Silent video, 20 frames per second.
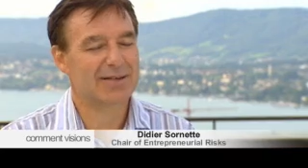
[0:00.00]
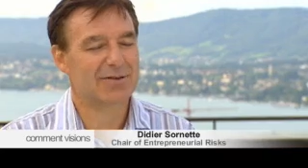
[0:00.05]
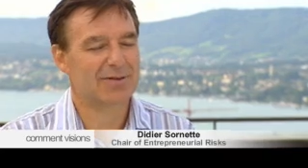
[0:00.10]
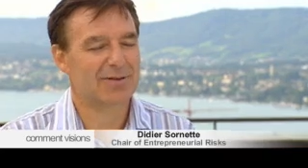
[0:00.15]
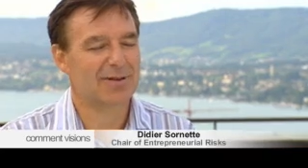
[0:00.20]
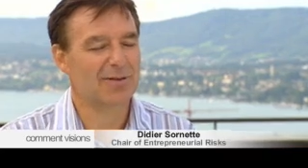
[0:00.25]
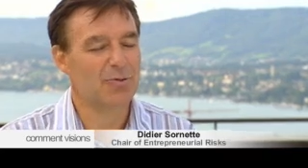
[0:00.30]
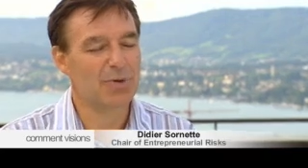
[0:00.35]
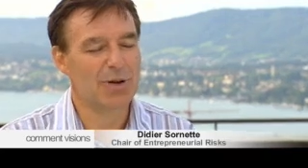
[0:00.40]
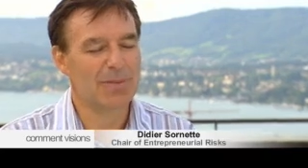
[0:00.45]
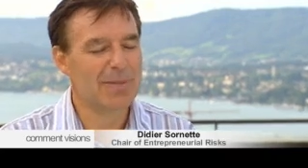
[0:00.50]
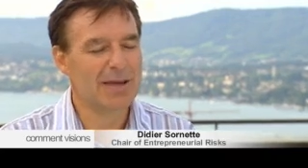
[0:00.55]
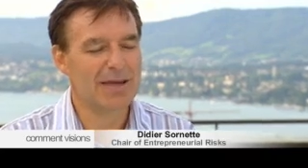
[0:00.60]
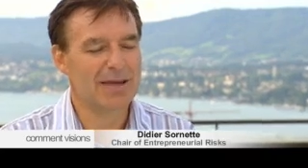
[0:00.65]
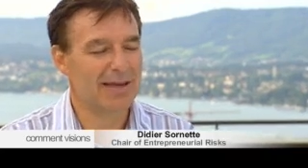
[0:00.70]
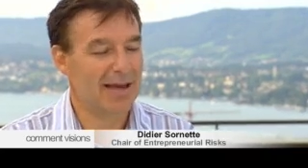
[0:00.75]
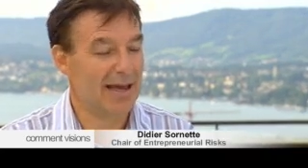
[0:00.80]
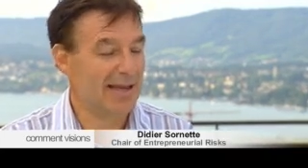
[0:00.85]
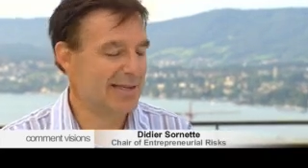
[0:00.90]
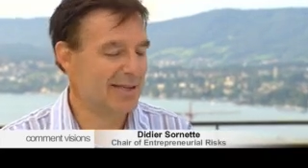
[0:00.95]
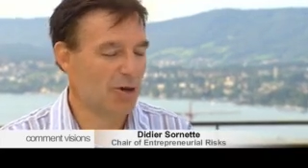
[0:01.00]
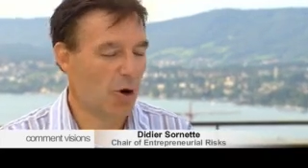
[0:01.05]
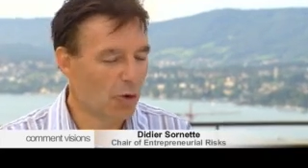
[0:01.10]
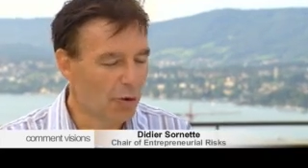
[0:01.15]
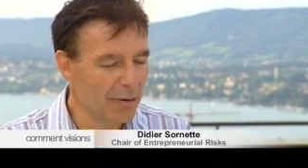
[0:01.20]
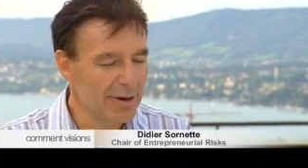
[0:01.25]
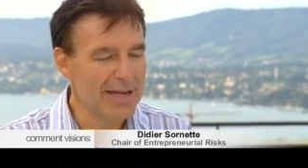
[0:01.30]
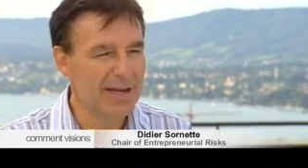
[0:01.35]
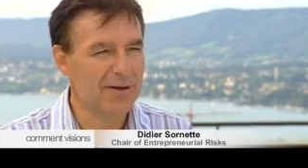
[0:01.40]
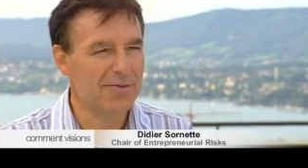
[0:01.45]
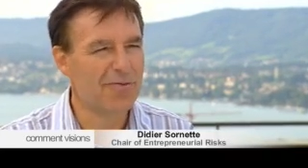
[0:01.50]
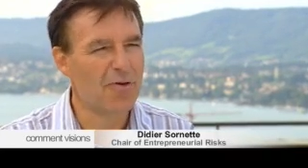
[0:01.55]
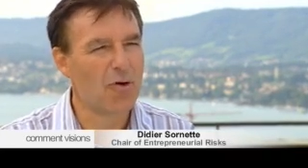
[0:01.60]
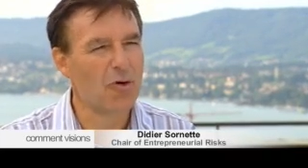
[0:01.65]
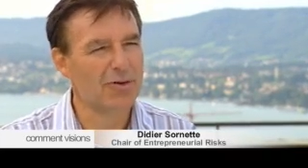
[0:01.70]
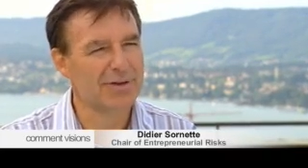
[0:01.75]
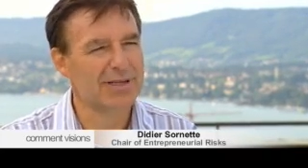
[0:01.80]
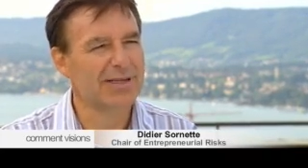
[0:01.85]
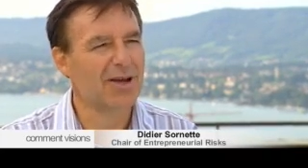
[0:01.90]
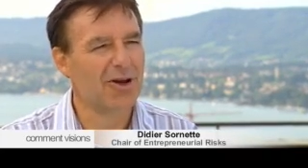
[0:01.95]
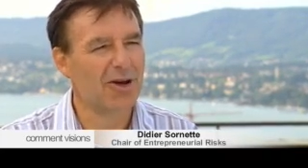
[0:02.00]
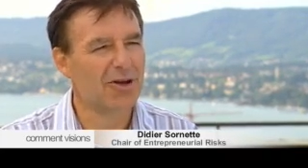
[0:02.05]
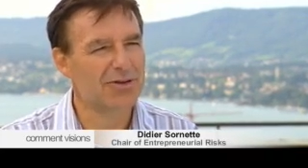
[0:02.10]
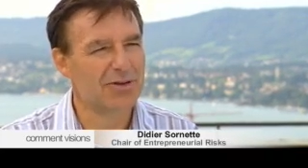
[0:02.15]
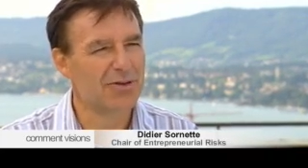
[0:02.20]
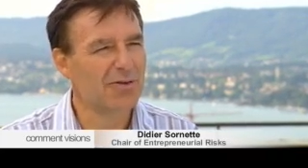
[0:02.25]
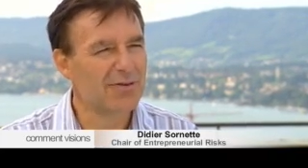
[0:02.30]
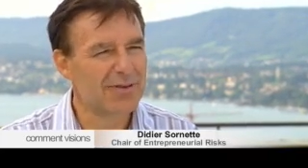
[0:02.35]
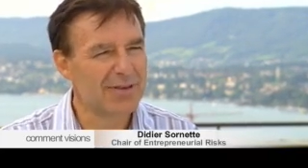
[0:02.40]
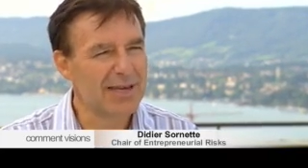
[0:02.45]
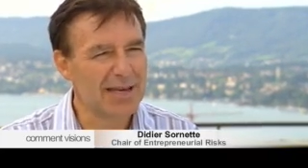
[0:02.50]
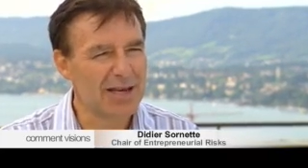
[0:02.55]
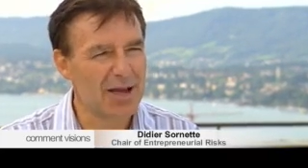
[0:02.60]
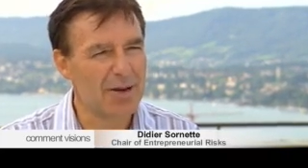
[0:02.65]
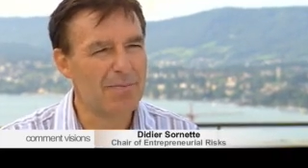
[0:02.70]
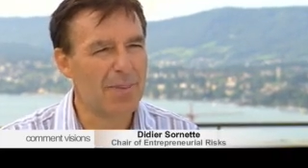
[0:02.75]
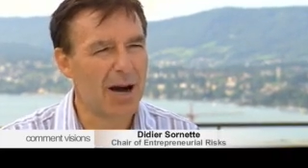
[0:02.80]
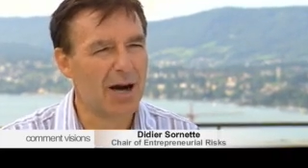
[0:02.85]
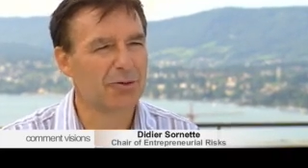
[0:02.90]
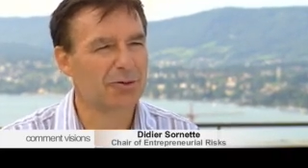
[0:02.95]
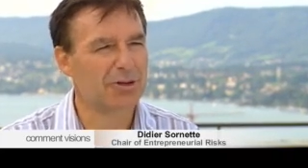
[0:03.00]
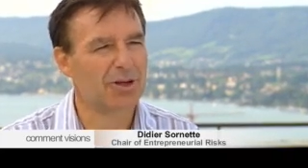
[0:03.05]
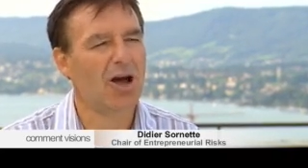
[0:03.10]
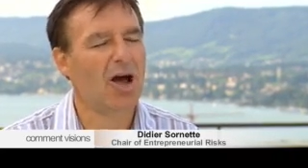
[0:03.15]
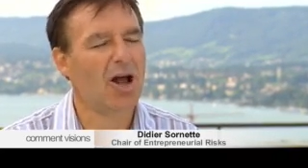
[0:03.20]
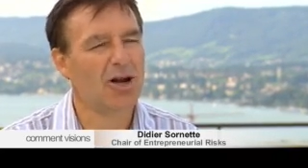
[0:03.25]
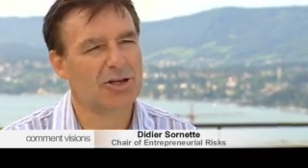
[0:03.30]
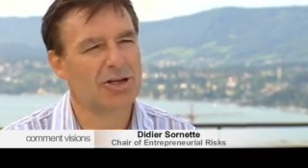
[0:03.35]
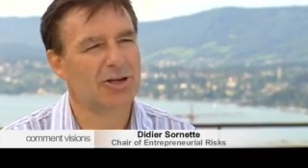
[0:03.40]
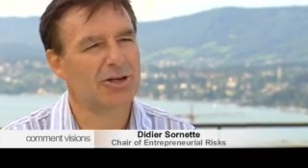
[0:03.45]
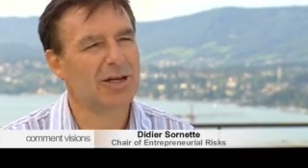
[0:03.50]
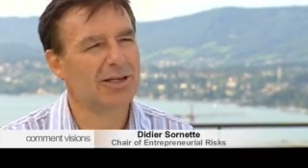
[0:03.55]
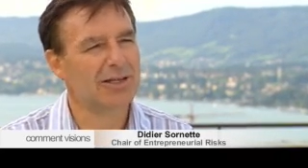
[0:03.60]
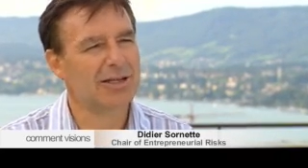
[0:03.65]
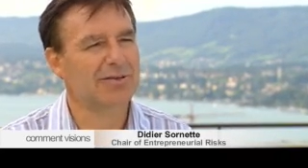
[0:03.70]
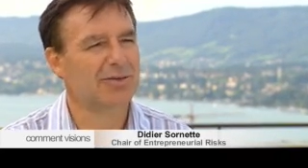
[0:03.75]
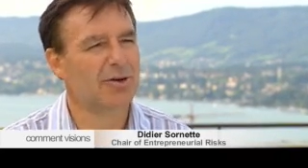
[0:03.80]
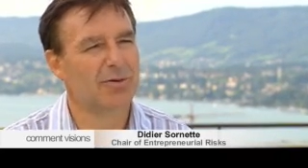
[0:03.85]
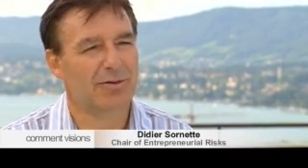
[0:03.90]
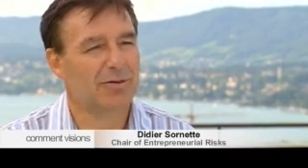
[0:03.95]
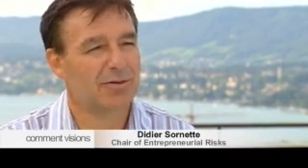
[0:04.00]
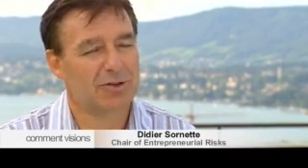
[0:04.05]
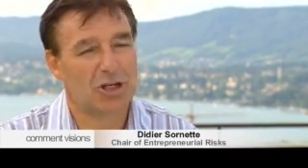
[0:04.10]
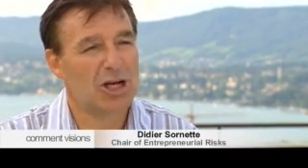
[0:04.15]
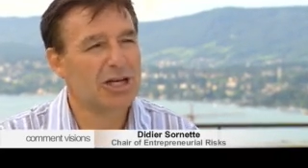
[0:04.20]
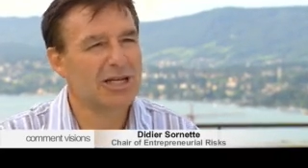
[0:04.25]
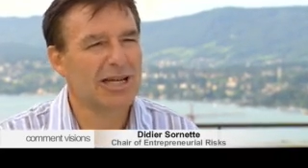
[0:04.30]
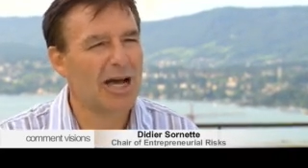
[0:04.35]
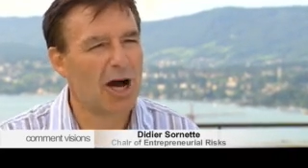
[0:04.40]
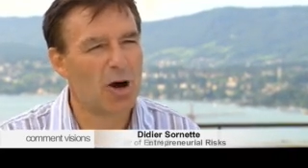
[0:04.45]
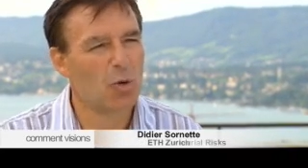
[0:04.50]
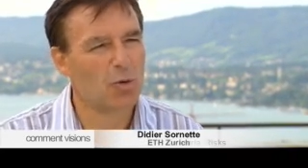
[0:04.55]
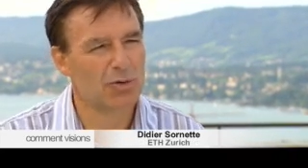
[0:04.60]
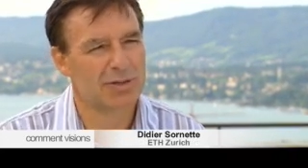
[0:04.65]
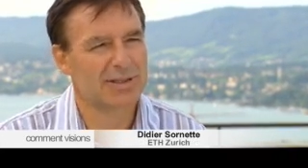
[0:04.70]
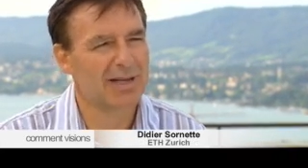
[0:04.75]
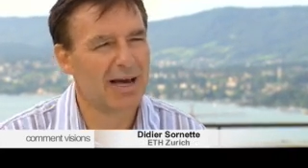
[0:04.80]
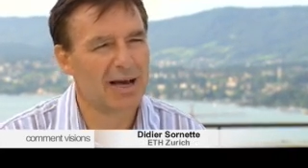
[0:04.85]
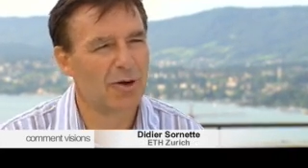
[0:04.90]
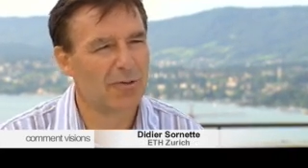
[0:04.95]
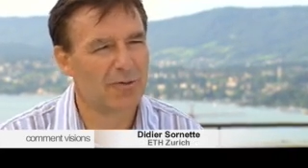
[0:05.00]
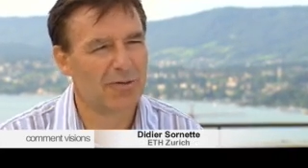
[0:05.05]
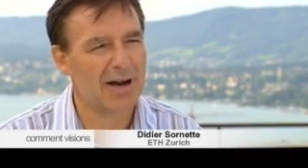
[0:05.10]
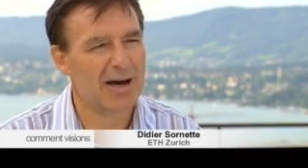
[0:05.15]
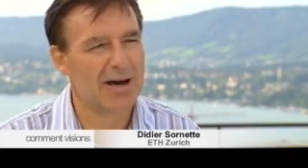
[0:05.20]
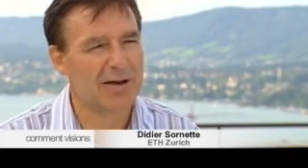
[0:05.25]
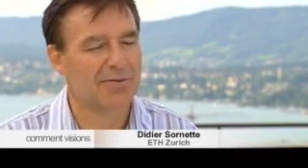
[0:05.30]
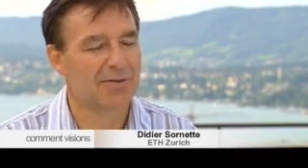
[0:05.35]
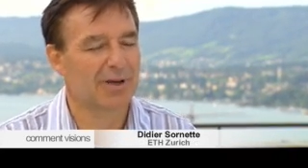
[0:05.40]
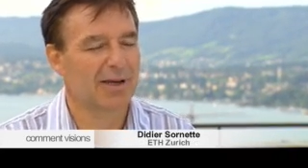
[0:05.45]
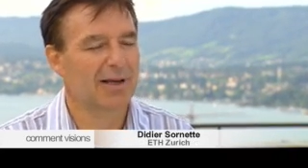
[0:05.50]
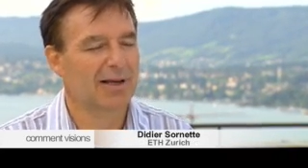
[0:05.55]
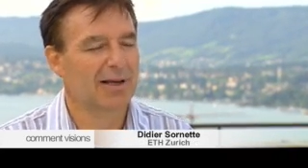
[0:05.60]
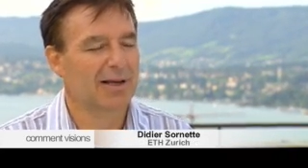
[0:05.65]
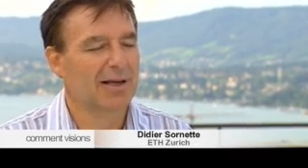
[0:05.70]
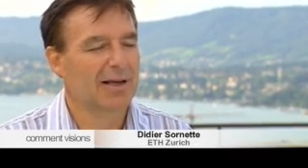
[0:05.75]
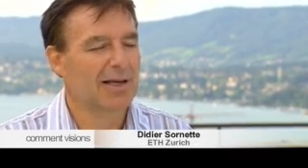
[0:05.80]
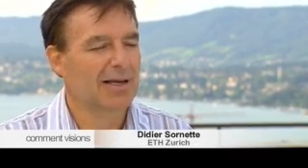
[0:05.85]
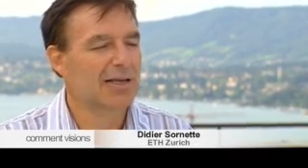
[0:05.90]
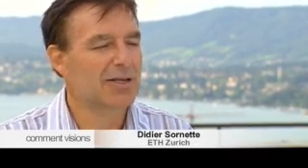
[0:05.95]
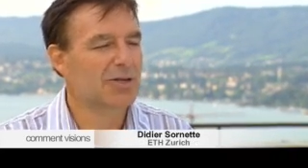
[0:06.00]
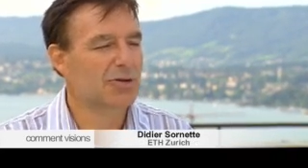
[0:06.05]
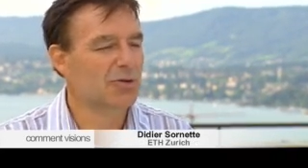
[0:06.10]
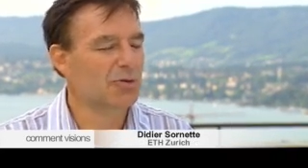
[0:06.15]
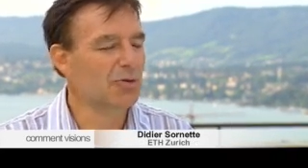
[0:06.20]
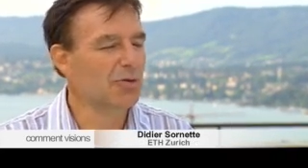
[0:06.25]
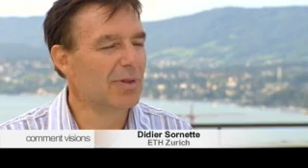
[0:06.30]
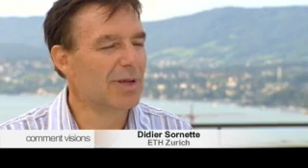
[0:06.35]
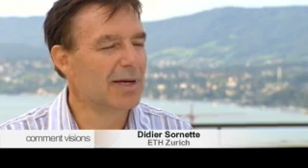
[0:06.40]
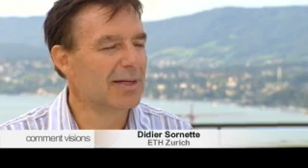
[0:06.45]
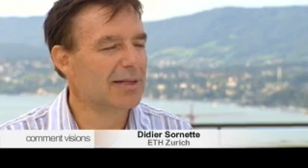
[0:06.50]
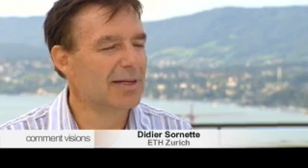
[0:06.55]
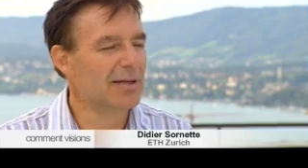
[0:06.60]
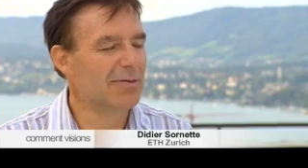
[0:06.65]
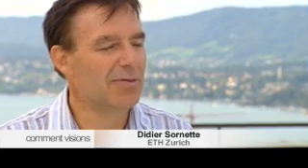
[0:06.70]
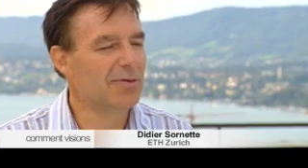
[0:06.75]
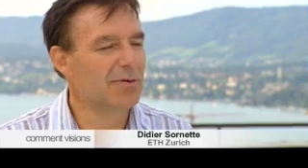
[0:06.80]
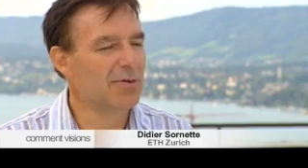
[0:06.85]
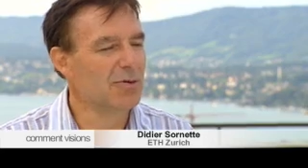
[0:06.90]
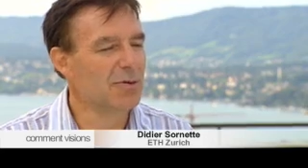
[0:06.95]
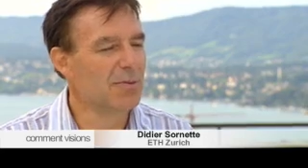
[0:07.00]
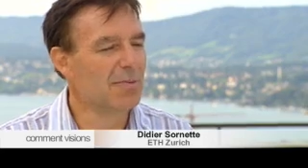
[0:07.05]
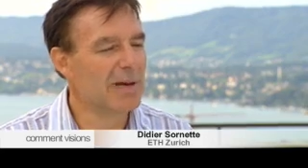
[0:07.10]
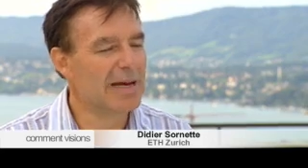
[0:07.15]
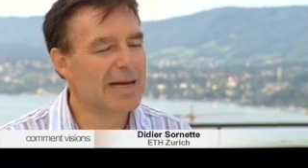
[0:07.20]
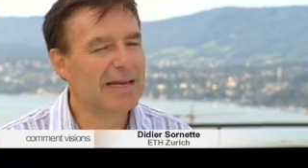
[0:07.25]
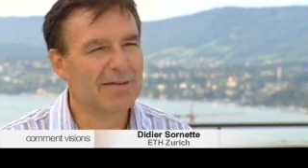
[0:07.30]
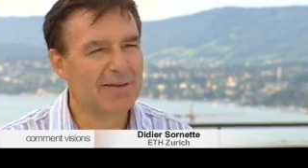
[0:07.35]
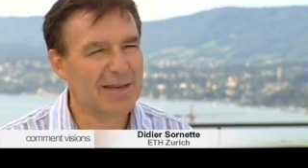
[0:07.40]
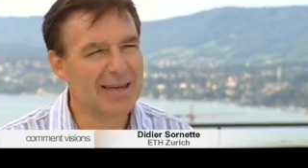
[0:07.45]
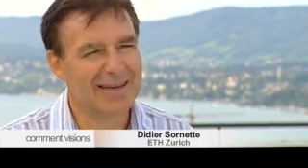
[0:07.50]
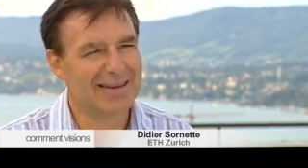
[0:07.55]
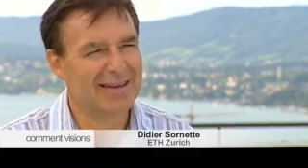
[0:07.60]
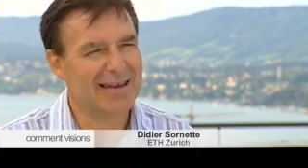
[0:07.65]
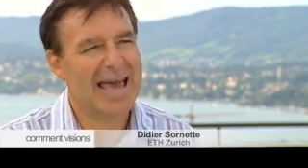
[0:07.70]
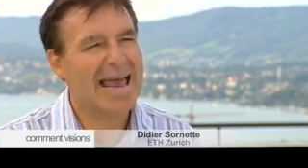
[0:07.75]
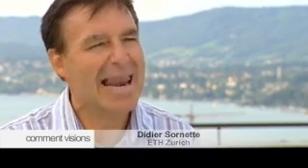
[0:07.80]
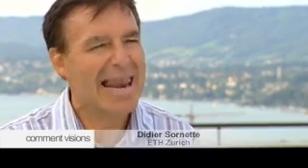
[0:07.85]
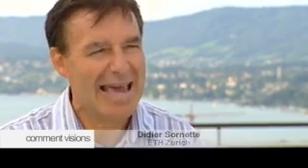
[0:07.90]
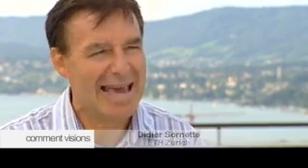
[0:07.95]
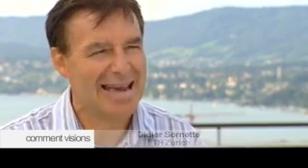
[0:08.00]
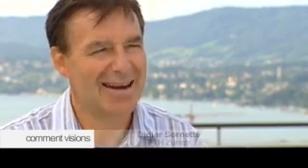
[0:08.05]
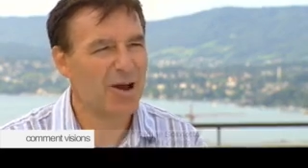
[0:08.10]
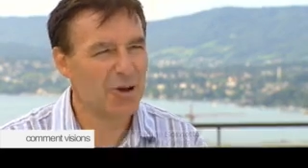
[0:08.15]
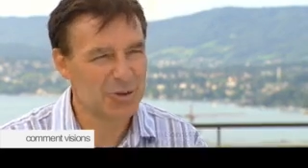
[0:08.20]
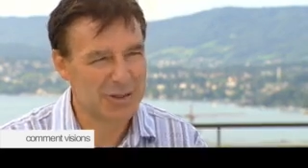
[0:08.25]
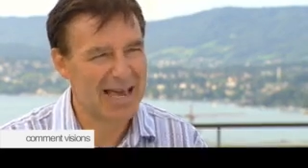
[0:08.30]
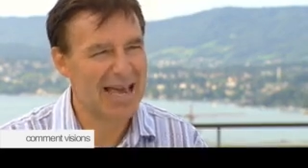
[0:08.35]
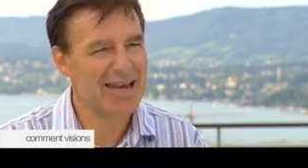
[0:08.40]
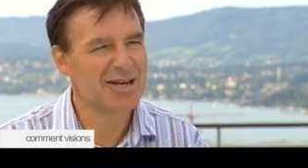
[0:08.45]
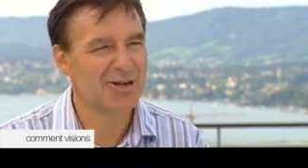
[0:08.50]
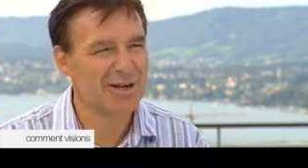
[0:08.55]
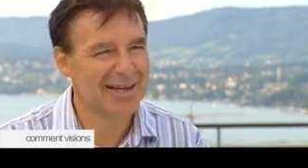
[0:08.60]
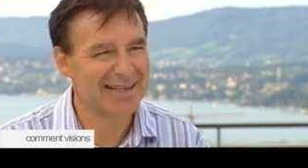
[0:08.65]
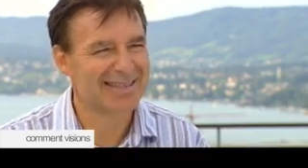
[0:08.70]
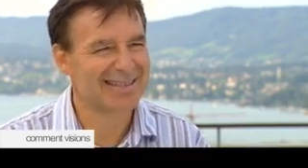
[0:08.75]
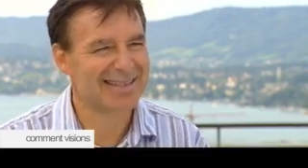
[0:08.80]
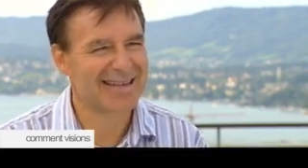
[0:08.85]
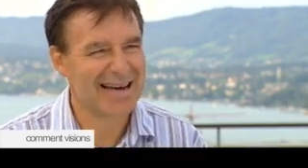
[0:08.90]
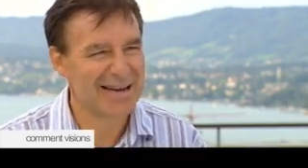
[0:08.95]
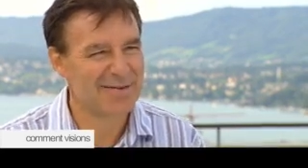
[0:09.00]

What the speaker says: it's already forcing us to think about alternatives, of changing our style of life. It's true that if you live in LA, Los Angeles,